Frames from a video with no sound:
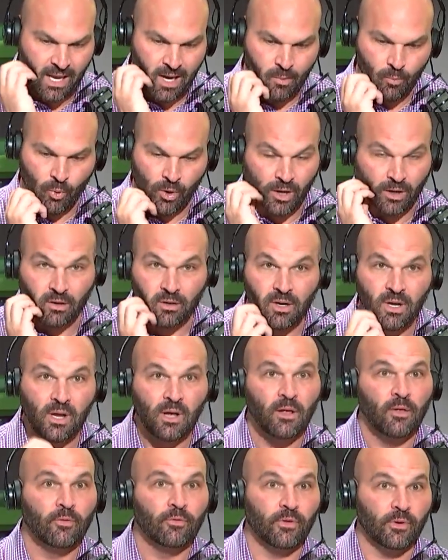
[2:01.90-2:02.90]
game where
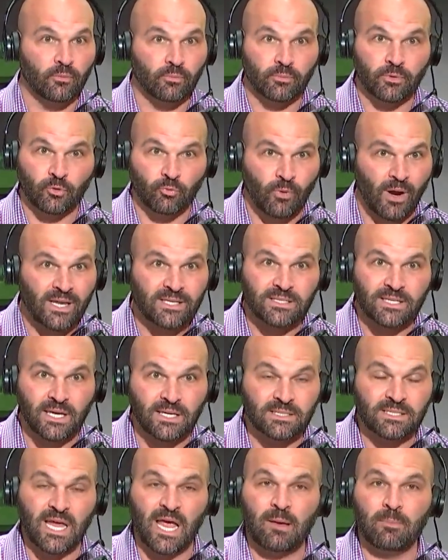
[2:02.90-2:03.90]
the, the
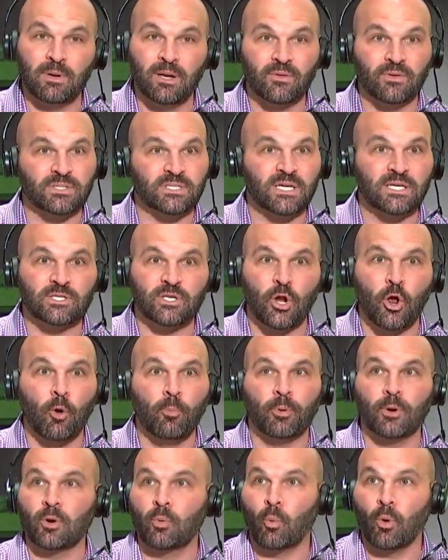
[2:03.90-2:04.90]
Redskins came in in the season
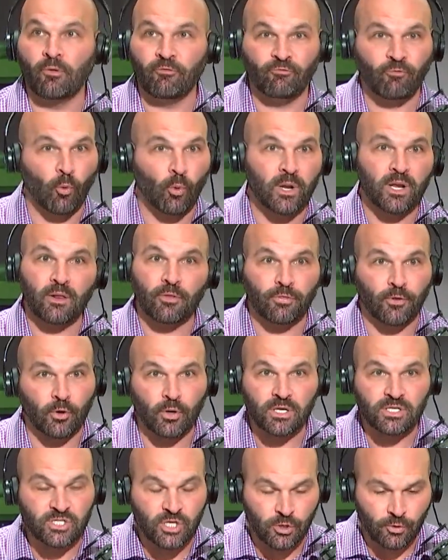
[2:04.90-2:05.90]
opener and won forty to
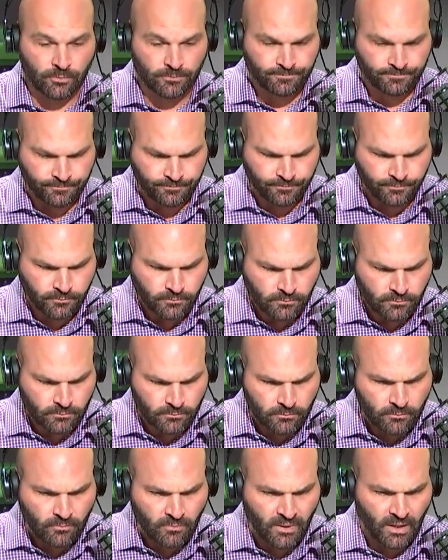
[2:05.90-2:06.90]
thirty-two.
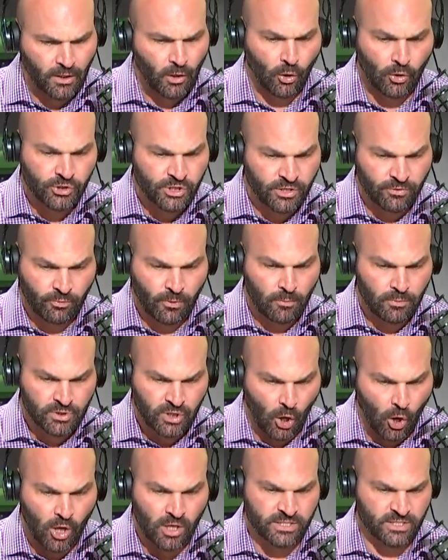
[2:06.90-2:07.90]
And R G three
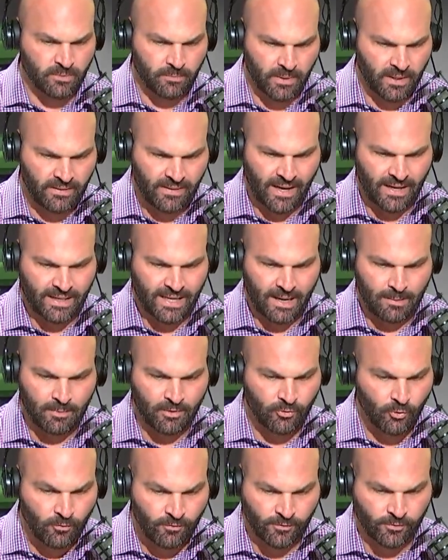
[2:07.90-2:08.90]
was awesome in that game.
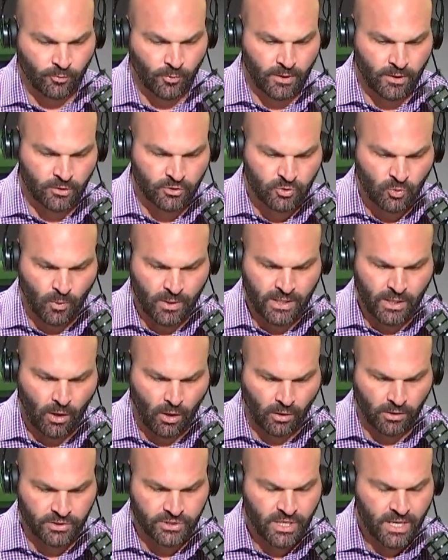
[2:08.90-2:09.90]
He threw for three hundred twenty
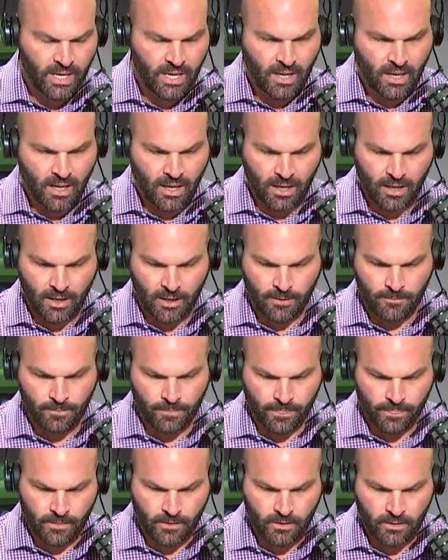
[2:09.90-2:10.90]
yards.
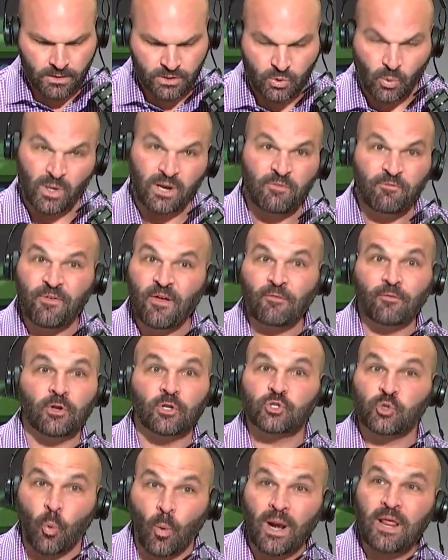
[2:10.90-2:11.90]
Um, twenty
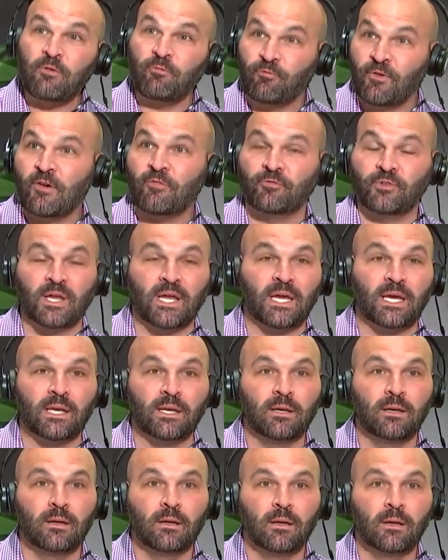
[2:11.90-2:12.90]

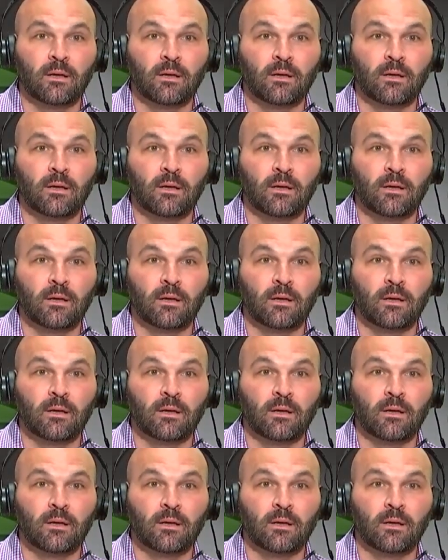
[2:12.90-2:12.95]
fifteen...